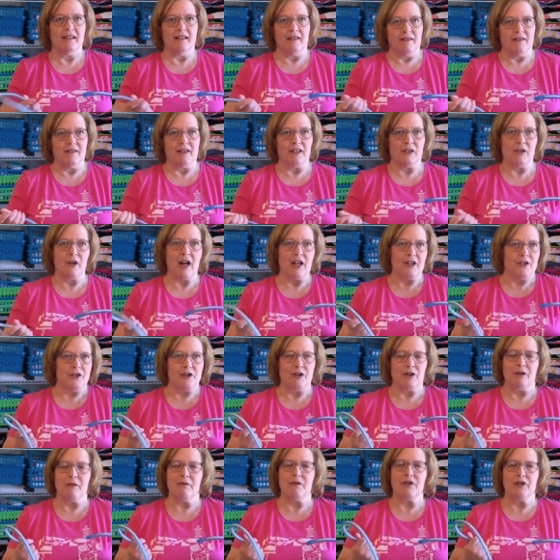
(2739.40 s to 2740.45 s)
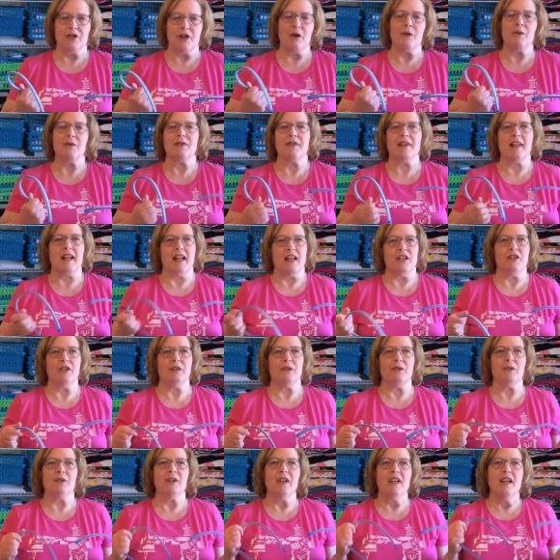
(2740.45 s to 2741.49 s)
the crotch curve shows that I
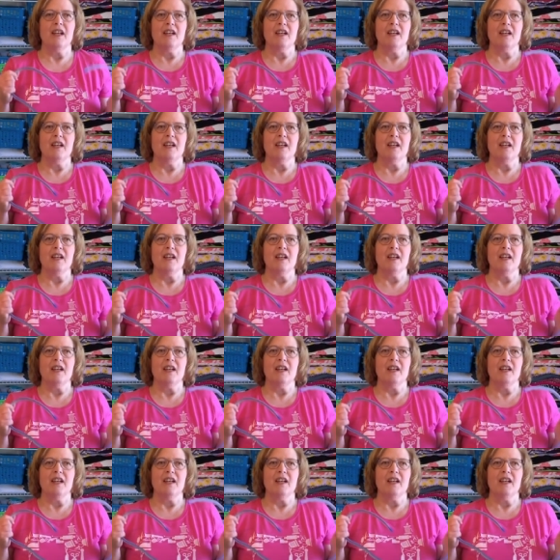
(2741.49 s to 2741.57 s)
do.